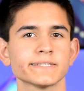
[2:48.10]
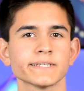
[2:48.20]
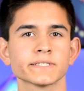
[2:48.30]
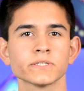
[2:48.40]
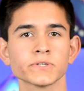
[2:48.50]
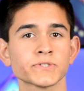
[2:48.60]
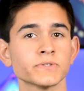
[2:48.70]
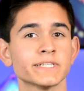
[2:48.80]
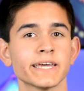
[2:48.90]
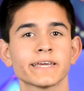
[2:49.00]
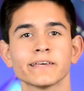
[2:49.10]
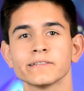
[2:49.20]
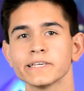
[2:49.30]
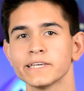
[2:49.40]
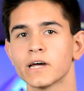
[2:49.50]
S6 looks to take a
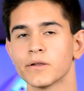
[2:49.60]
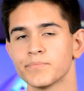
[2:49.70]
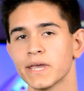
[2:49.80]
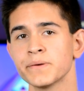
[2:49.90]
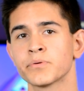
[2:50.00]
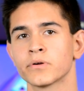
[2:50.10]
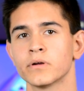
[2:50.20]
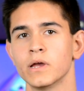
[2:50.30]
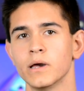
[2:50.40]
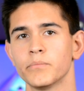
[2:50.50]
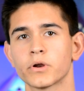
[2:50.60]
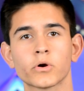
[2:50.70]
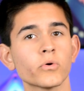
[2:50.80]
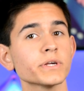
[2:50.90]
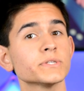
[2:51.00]
lead on paper, but
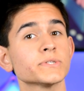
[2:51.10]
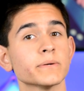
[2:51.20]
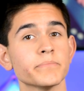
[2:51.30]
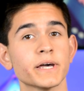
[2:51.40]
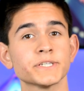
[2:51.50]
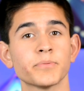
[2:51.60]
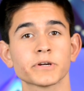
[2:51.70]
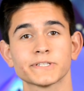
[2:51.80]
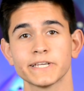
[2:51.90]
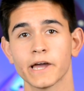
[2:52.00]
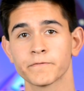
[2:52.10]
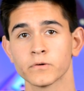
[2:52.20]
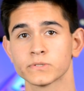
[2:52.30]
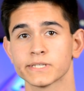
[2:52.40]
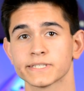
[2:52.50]
according to some benchmarks, the
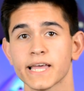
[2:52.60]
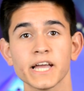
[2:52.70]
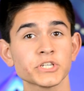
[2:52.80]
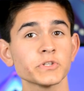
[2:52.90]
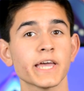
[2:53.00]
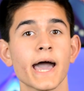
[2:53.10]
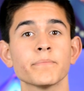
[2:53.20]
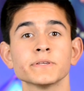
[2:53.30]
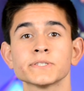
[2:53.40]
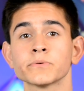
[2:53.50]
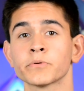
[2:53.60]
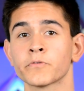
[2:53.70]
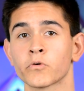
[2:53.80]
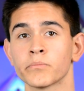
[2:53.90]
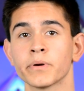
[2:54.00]
iPhone 6 actually happens to
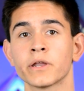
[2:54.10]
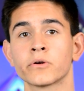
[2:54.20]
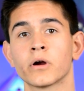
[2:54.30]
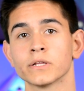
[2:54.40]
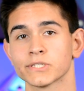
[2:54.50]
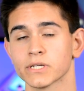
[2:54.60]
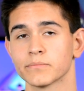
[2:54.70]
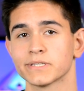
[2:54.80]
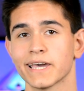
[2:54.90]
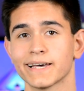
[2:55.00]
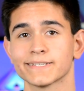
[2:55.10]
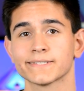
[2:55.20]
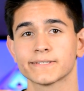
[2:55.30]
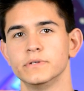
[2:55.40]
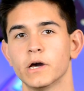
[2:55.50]
perform better on some
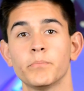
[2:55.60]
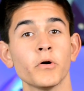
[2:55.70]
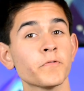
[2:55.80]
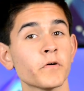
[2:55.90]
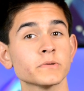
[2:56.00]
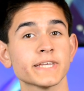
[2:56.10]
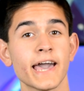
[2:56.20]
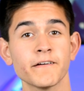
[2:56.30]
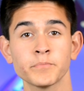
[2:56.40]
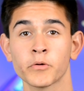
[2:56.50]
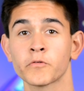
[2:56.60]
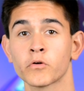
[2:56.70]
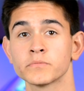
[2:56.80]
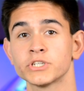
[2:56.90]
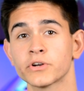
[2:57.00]
tasks. Now both phones have
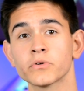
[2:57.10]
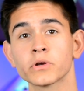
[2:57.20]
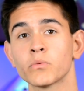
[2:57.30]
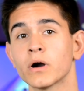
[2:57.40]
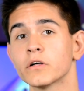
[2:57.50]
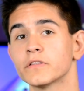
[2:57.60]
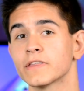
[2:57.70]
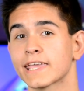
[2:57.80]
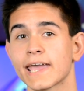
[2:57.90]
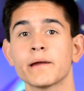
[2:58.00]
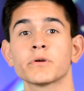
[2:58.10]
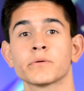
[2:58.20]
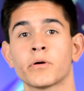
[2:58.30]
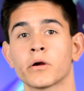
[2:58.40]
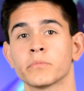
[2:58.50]
performed generally well in the camera
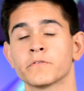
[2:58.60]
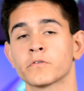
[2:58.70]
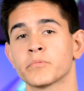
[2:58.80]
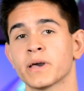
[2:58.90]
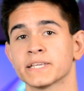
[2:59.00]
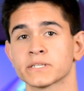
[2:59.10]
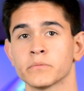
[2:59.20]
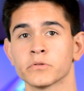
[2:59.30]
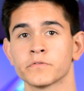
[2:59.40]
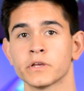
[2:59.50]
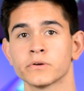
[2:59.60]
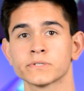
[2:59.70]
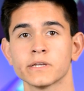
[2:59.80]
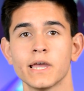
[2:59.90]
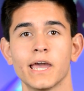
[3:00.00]
department for the past couple of
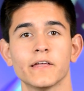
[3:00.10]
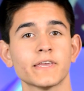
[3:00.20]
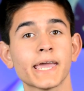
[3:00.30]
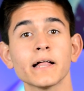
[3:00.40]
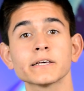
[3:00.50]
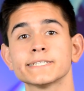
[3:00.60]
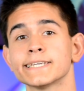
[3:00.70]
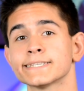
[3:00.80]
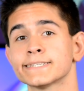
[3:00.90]
years, and the Galaxy